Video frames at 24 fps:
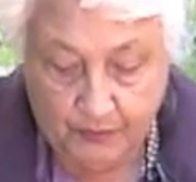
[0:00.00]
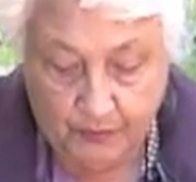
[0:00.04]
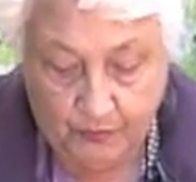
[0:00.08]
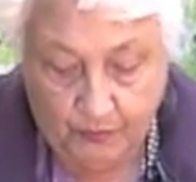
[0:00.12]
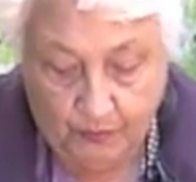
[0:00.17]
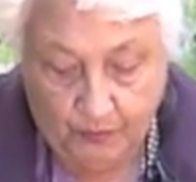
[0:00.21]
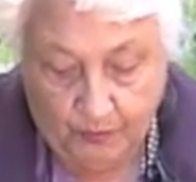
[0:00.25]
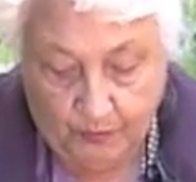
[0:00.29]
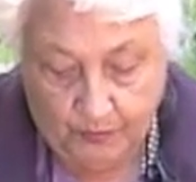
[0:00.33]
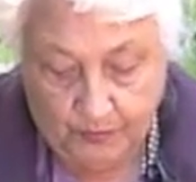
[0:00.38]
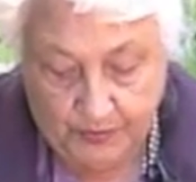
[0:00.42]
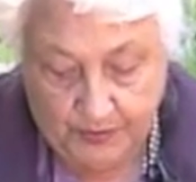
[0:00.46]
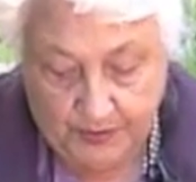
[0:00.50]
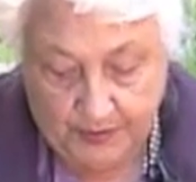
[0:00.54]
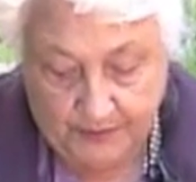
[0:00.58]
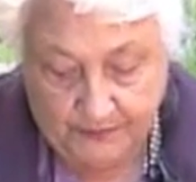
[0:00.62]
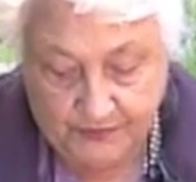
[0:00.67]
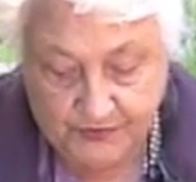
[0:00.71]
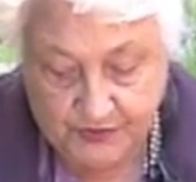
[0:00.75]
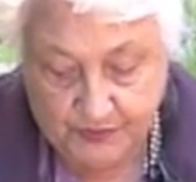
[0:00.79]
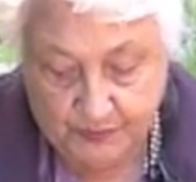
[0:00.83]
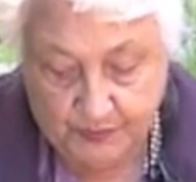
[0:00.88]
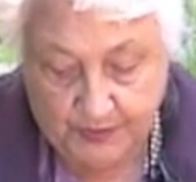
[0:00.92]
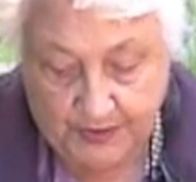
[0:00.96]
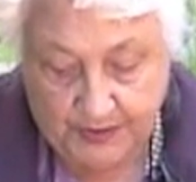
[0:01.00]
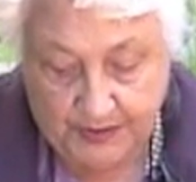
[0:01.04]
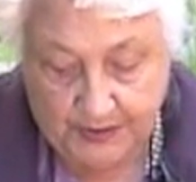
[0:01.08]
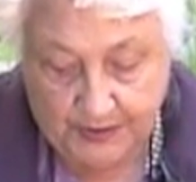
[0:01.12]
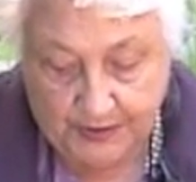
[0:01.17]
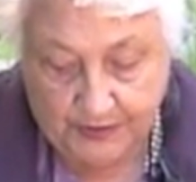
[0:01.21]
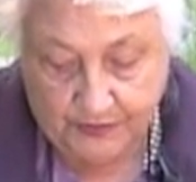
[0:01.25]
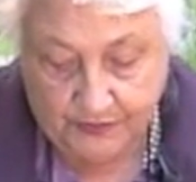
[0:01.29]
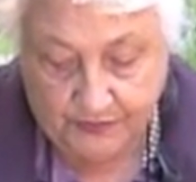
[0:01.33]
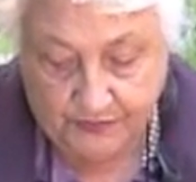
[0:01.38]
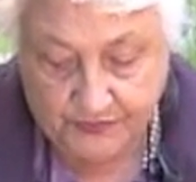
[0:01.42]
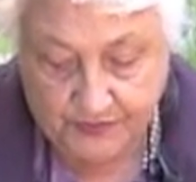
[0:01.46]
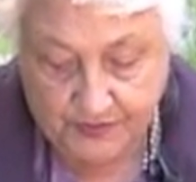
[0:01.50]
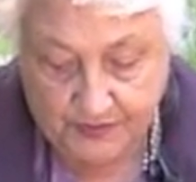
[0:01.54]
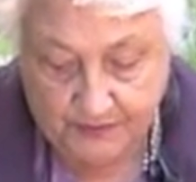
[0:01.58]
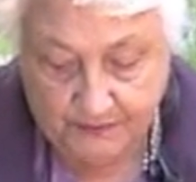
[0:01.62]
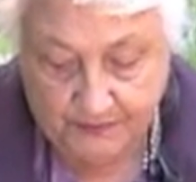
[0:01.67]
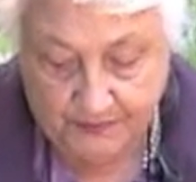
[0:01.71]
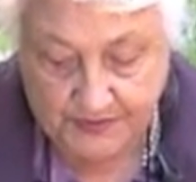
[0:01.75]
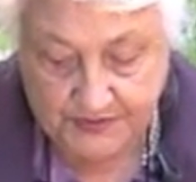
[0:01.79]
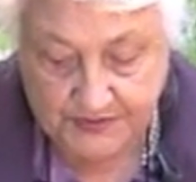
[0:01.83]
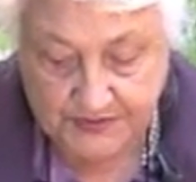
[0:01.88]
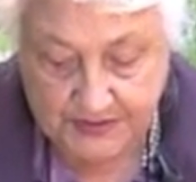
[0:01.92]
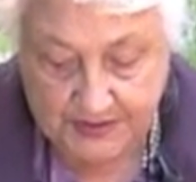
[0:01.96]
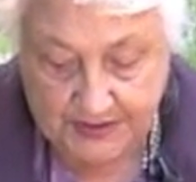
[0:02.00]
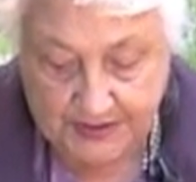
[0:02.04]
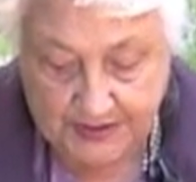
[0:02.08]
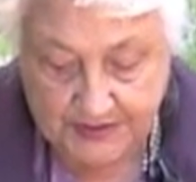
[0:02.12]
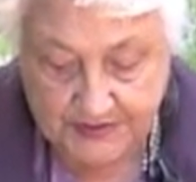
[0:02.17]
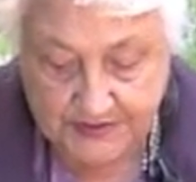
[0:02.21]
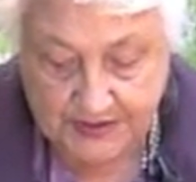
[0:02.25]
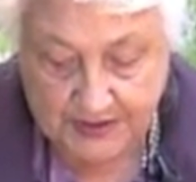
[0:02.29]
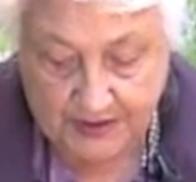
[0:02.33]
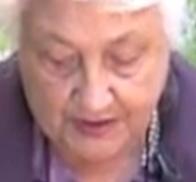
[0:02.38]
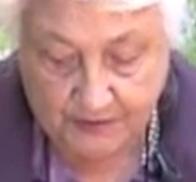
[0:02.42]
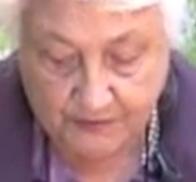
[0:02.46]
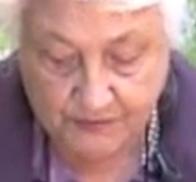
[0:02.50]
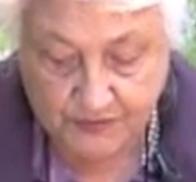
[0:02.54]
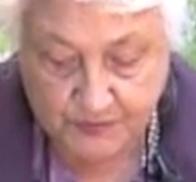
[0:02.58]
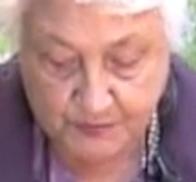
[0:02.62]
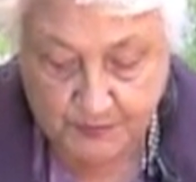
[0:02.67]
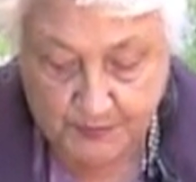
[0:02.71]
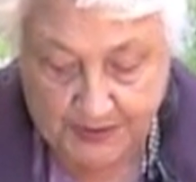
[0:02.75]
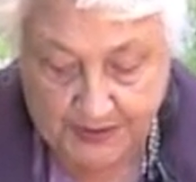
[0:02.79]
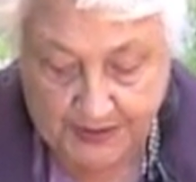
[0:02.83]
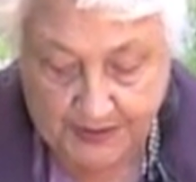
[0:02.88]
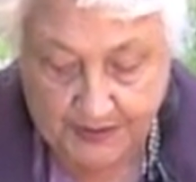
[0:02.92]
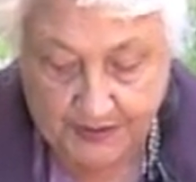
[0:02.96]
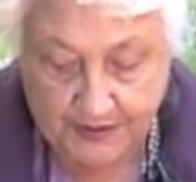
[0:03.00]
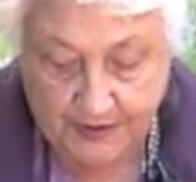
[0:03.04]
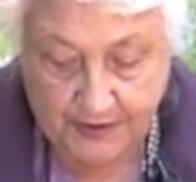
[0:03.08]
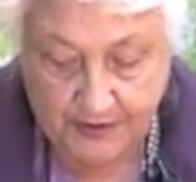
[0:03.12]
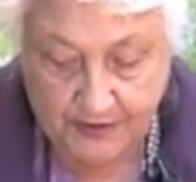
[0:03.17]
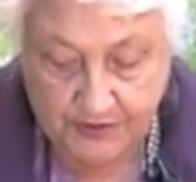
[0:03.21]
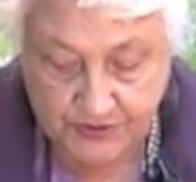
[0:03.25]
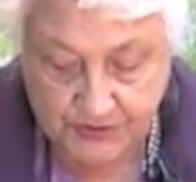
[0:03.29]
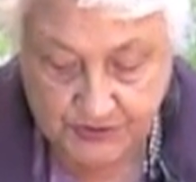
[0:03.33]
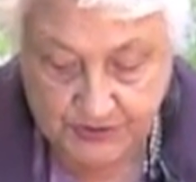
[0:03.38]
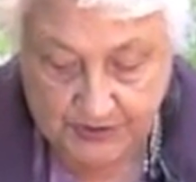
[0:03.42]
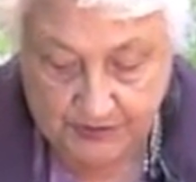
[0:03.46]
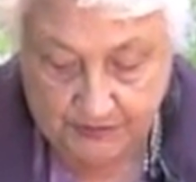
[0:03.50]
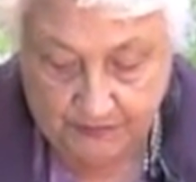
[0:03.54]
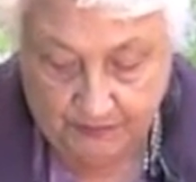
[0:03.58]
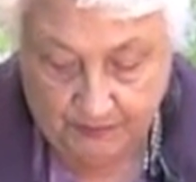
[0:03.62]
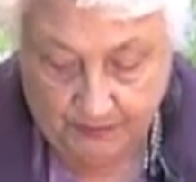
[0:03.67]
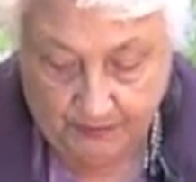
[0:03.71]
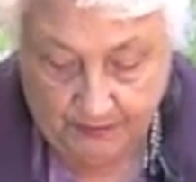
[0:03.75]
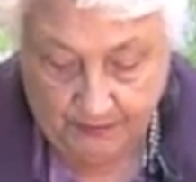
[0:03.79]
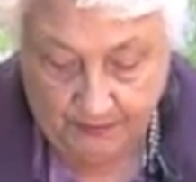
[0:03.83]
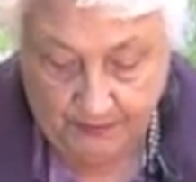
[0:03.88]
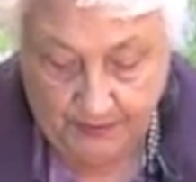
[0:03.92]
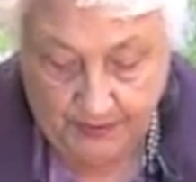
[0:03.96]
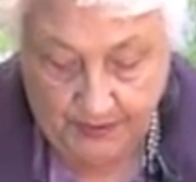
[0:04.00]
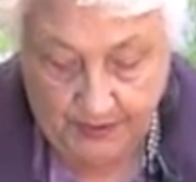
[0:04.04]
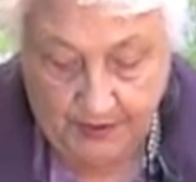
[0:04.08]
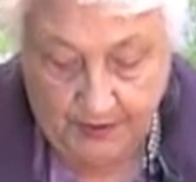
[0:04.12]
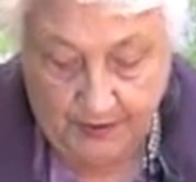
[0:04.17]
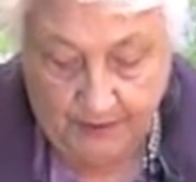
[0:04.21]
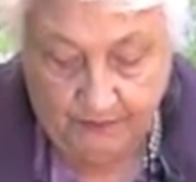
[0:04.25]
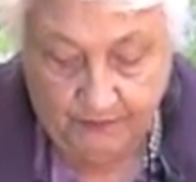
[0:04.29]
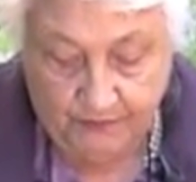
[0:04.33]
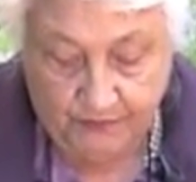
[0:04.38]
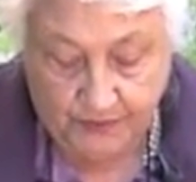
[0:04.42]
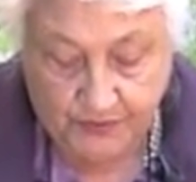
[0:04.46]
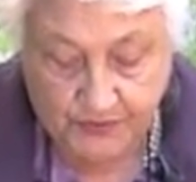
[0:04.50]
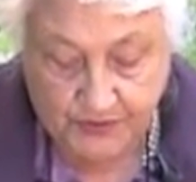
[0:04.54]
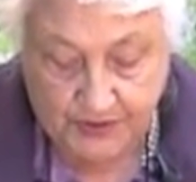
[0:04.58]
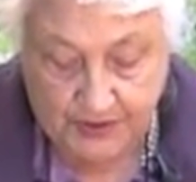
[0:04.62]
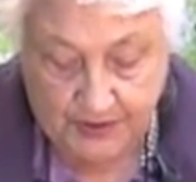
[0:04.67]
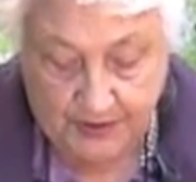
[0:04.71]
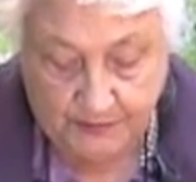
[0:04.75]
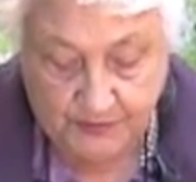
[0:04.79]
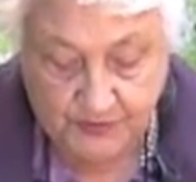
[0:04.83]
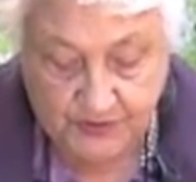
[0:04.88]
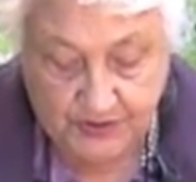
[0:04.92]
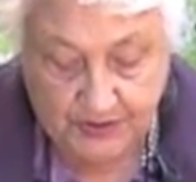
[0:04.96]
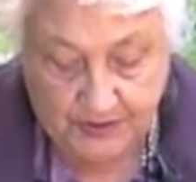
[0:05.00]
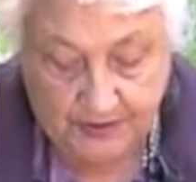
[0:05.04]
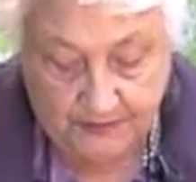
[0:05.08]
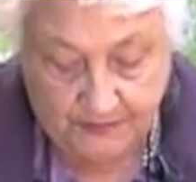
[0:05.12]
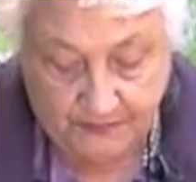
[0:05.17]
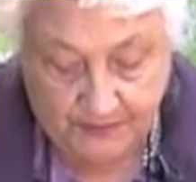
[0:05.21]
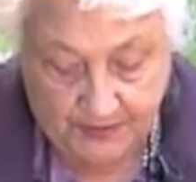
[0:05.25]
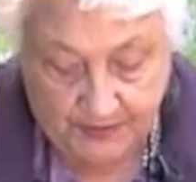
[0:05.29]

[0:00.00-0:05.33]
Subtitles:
old enough, she went into service as a housemaid general. For a time she lived in